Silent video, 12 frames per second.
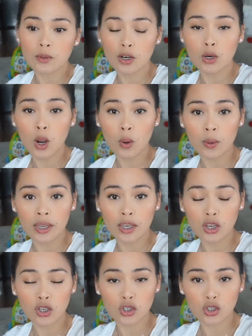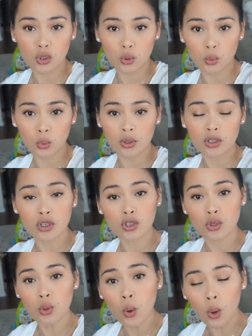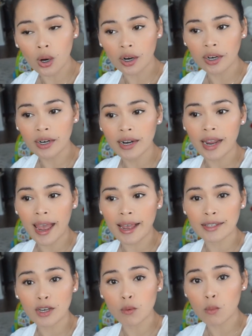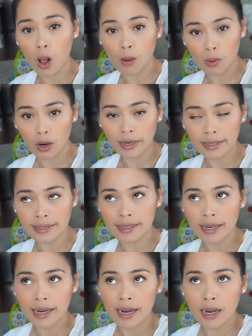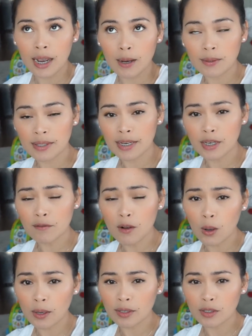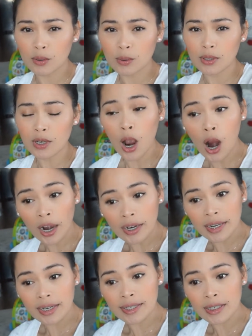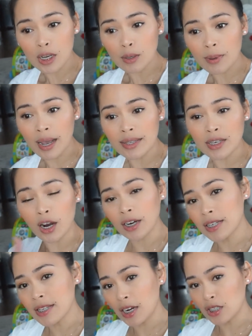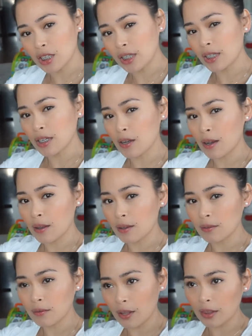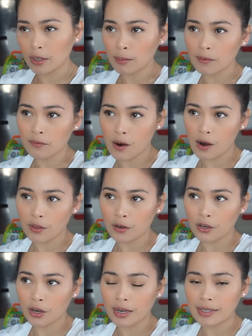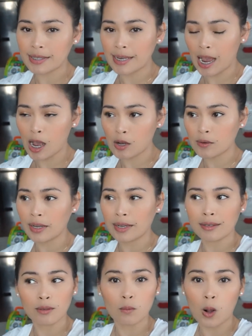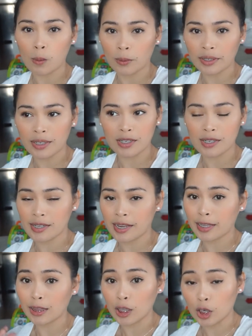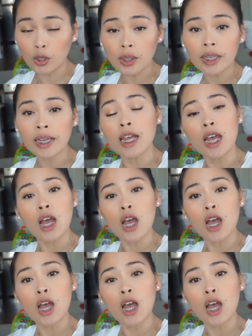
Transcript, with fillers: We are going to the store at Walmart. I was thinking of going to Target, but Target is actually a little bit farther down and Walmart is just like literally